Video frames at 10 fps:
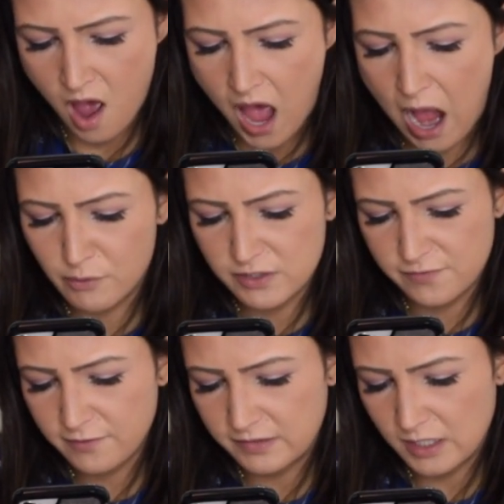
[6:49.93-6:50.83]
I was
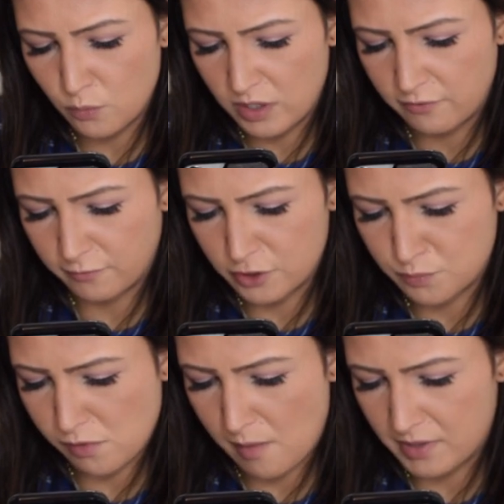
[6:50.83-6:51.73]
15 when he
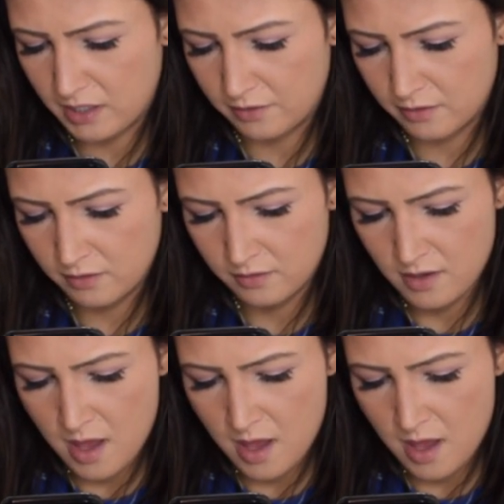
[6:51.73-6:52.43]
first brought me here.